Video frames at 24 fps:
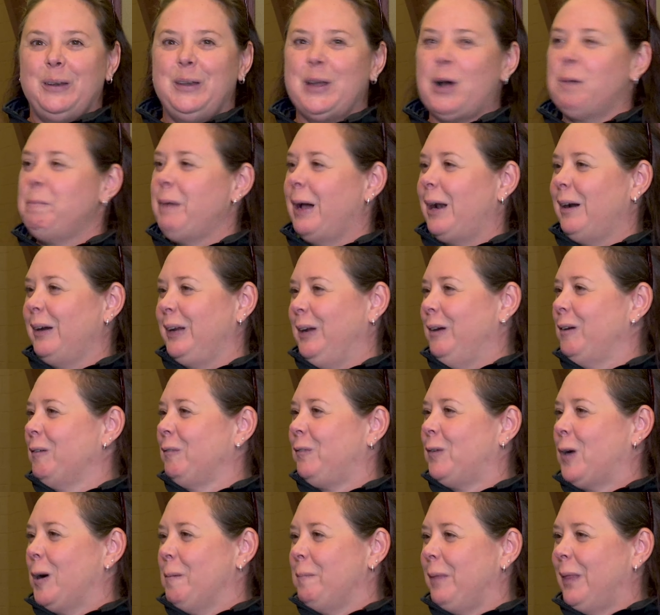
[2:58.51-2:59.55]
no better
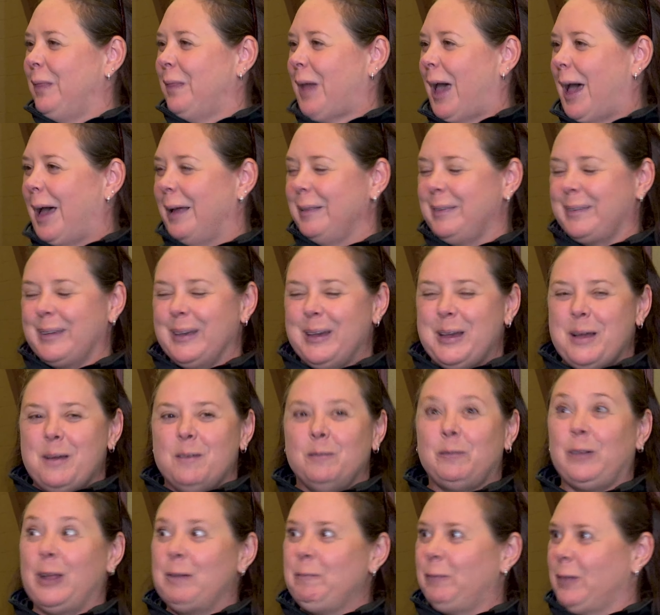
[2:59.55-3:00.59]
uniform than that
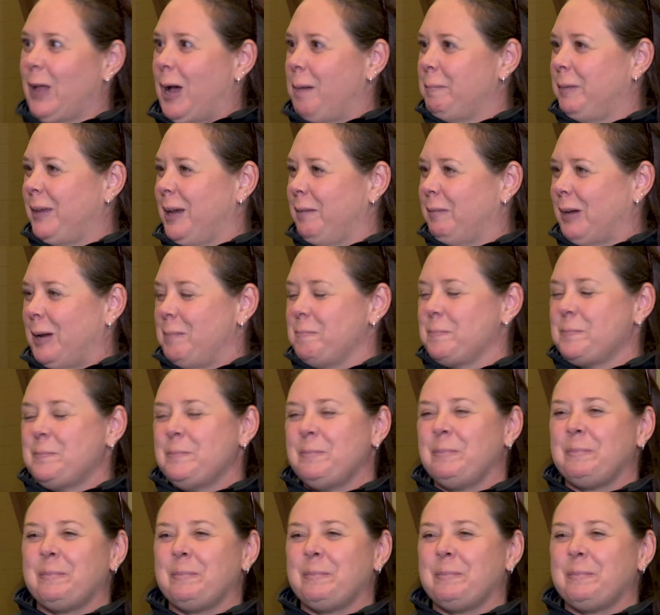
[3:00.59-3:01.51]
flip-flops even